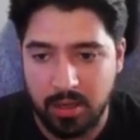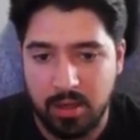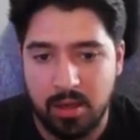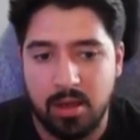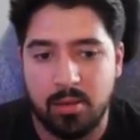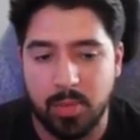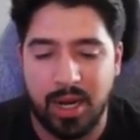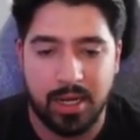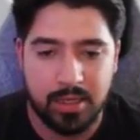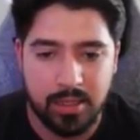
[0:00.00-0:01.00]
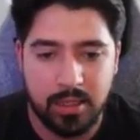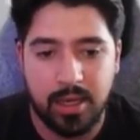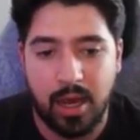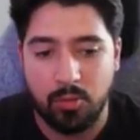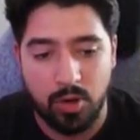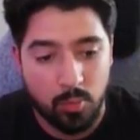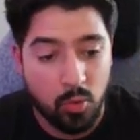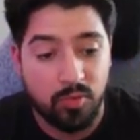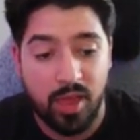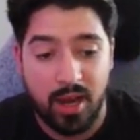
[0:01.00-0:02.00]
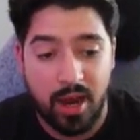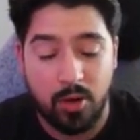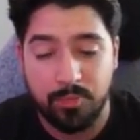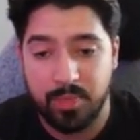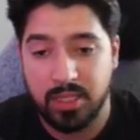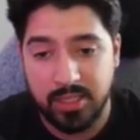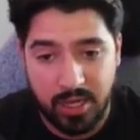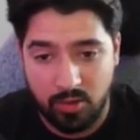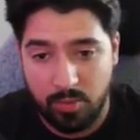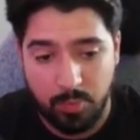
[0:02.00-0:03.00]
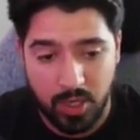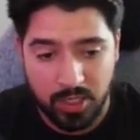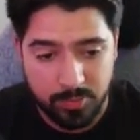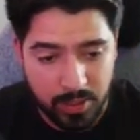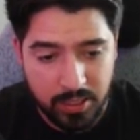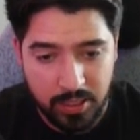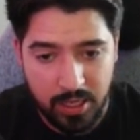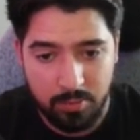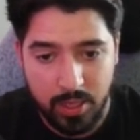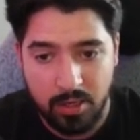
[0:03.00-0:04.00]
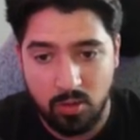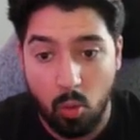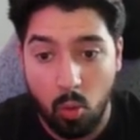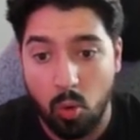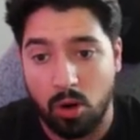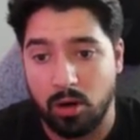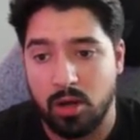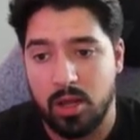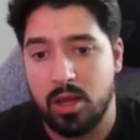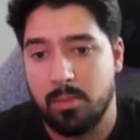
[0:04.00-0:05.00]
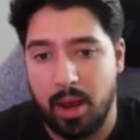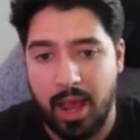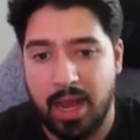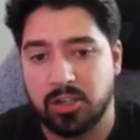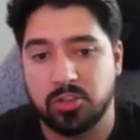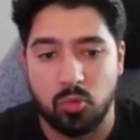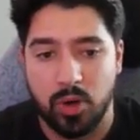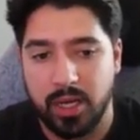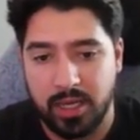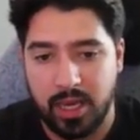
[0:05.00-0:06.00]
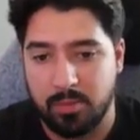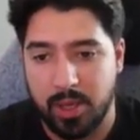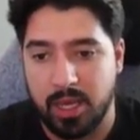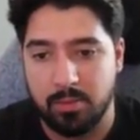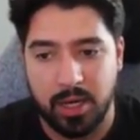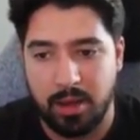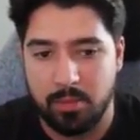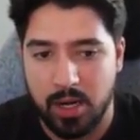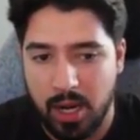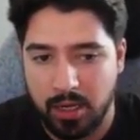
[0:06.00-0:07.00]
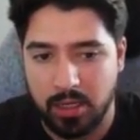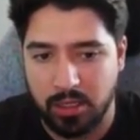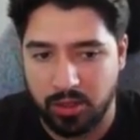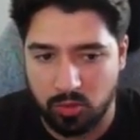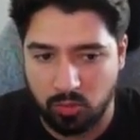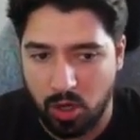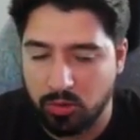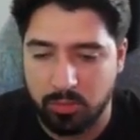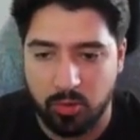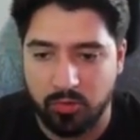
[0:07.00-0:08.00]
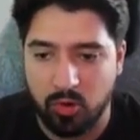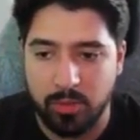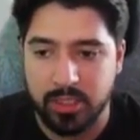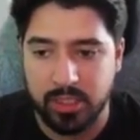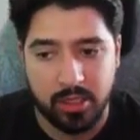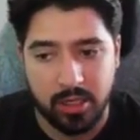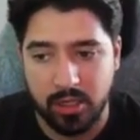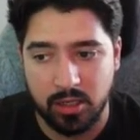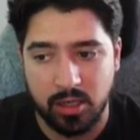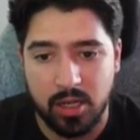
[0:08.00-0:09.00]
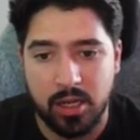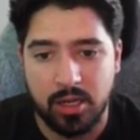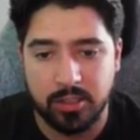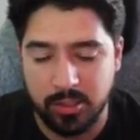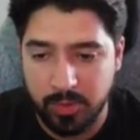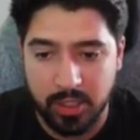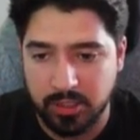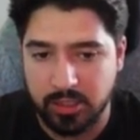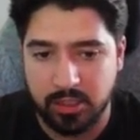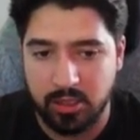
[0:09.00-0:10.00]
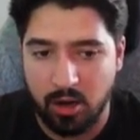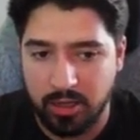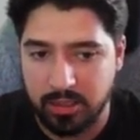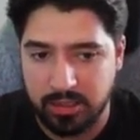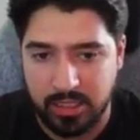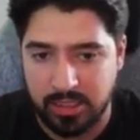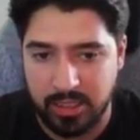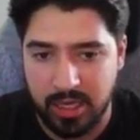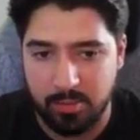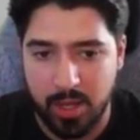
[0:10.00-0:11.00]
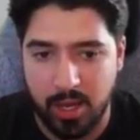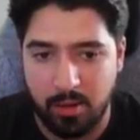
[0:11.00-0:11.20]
But ideally, I want to move that out into either my prospecting campaign or my actual winning campaign. But I'm not going to throttle the performance in here just because it's an audience testing campaign.